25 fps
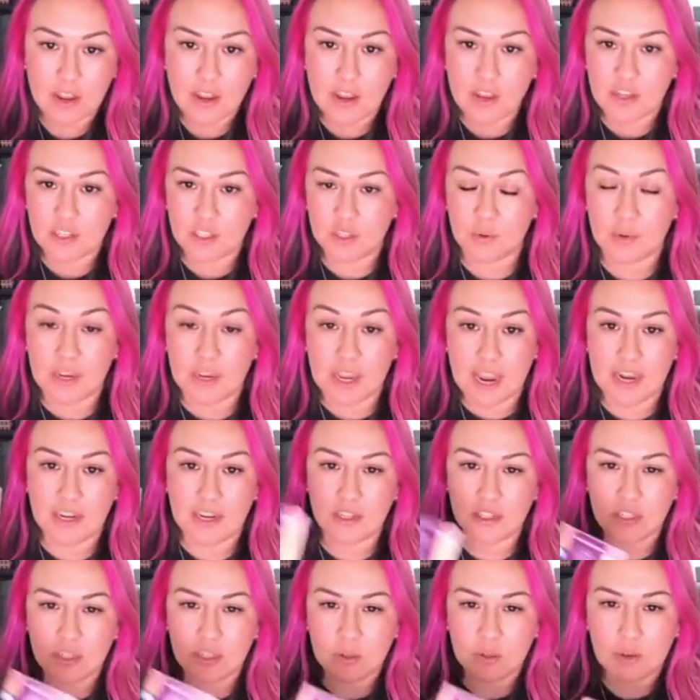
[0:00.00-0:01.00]
So in
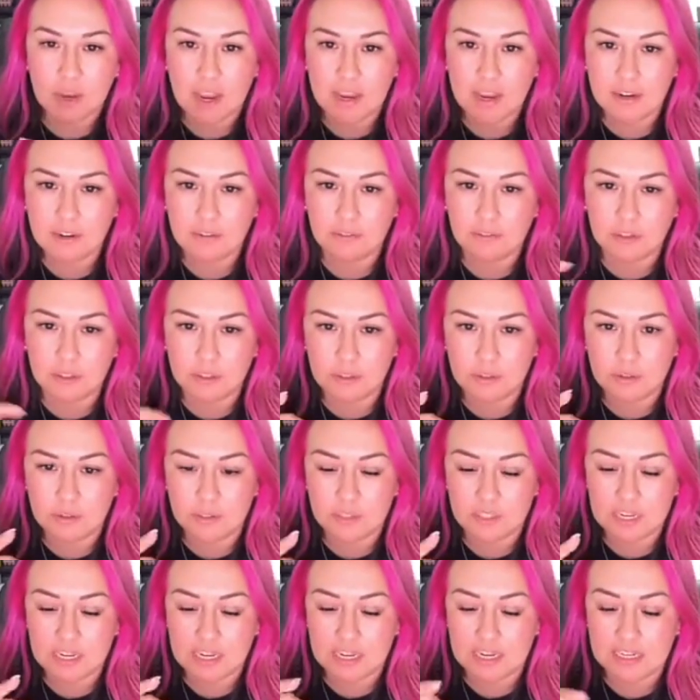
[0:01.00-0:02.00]
case you kind of lose
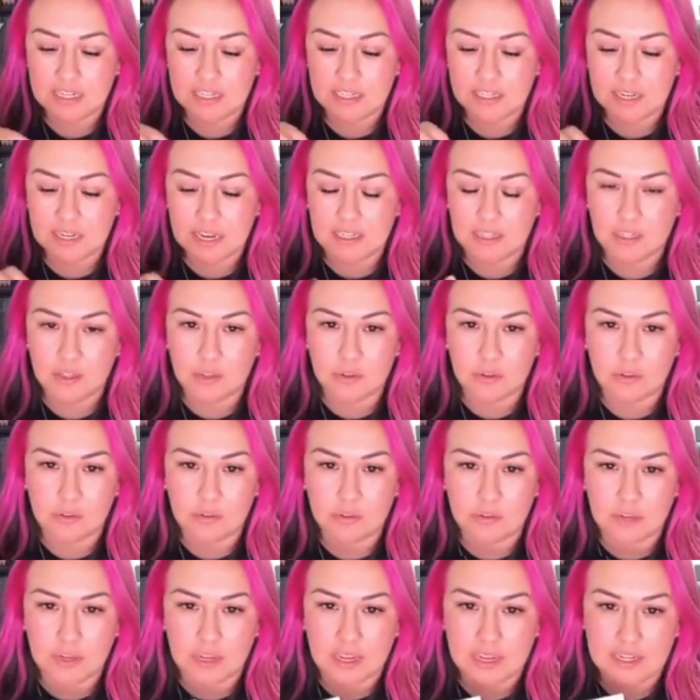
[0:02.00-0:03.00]
the inside little
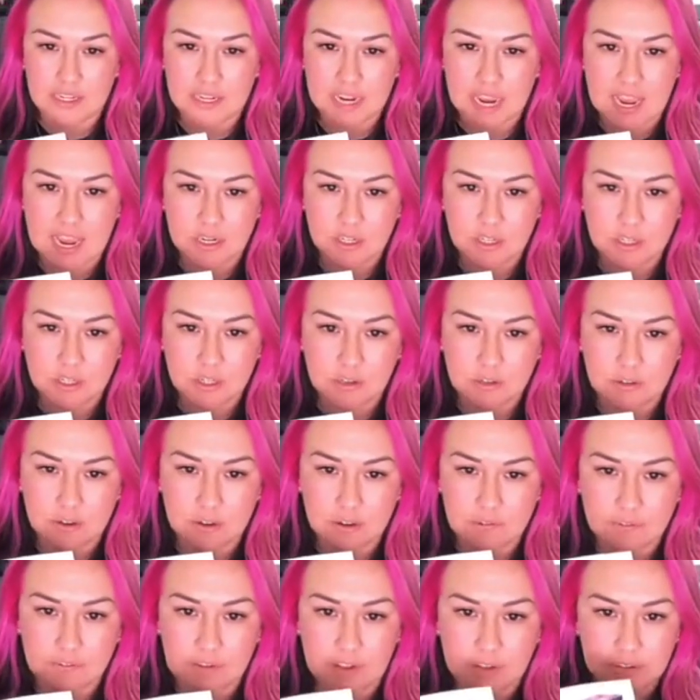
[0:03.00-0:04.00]
attached
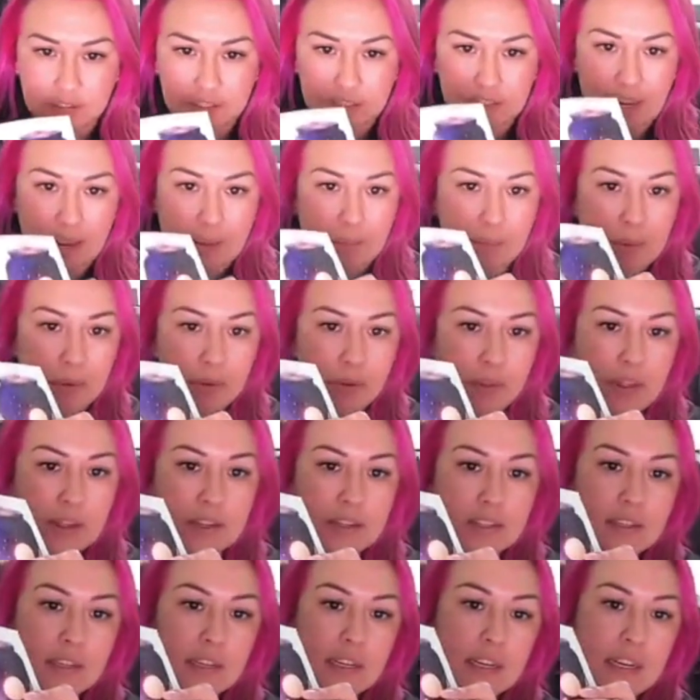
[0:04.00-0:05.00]
felt sample
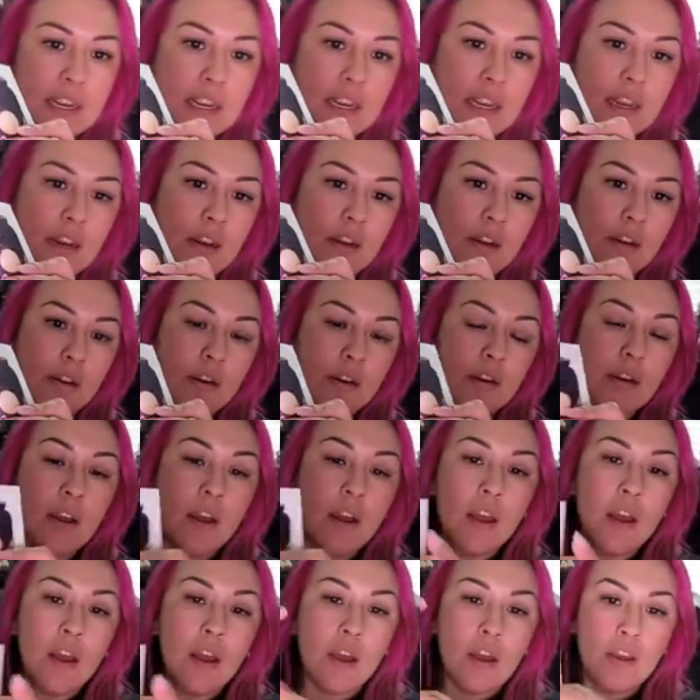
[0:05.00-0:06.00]
that's in here,
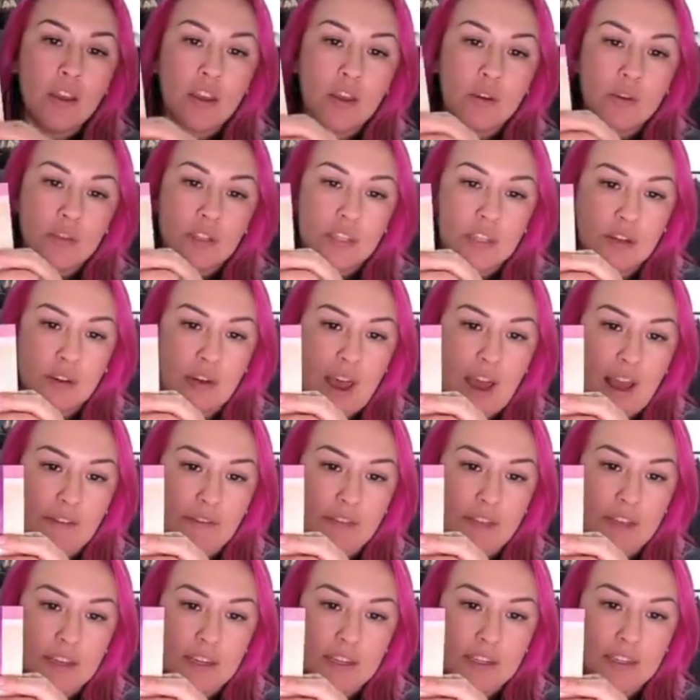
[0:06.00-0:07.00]
you still have
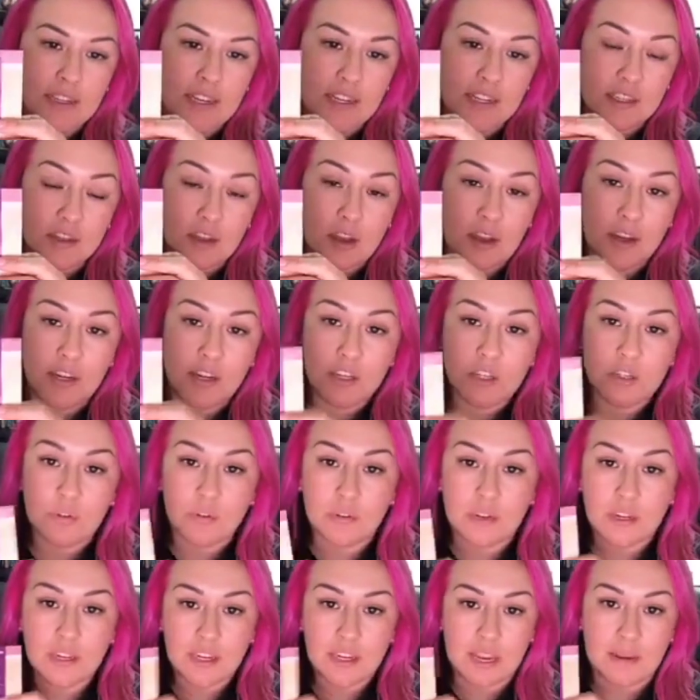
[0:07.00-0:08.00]
this as long as you
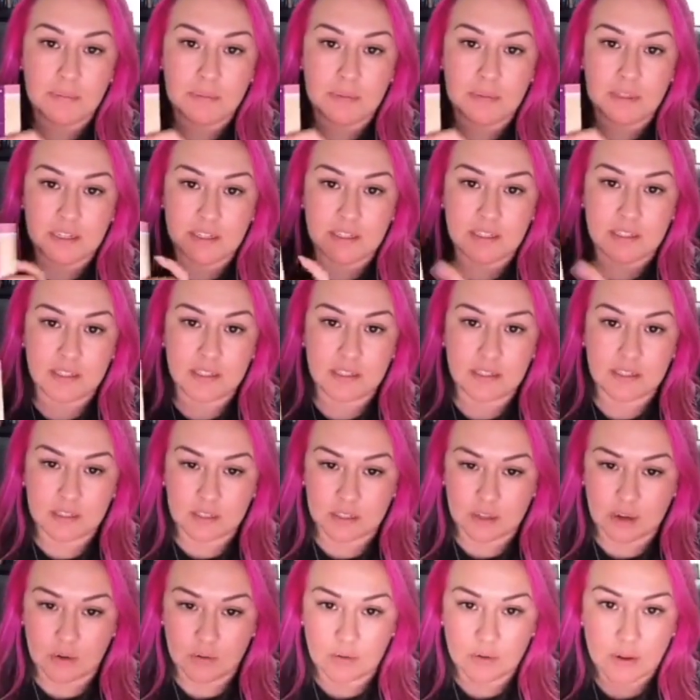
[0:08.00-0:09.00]
can keep this.
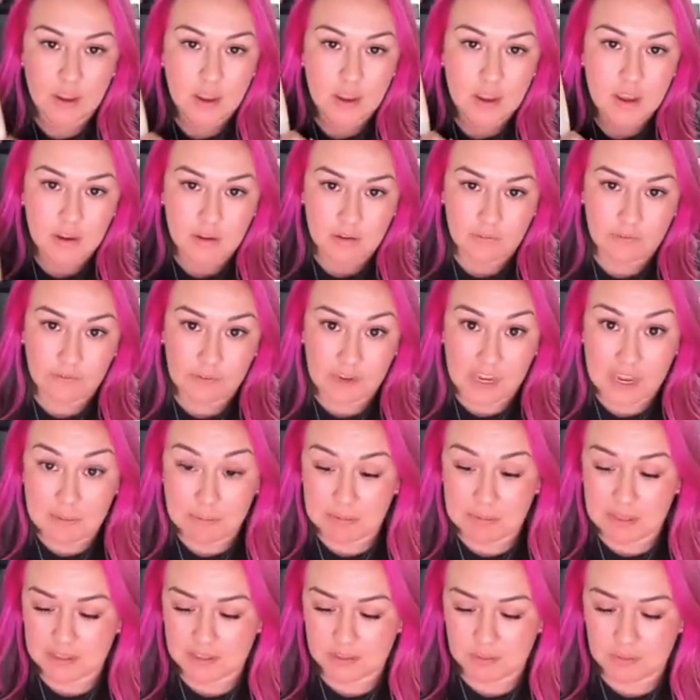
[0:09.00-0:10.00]
So keep
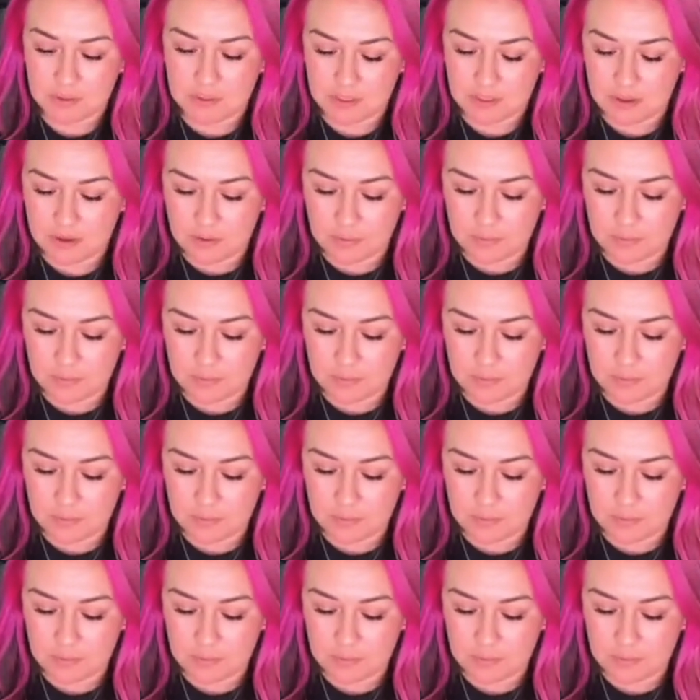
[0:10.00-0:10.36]
this with you.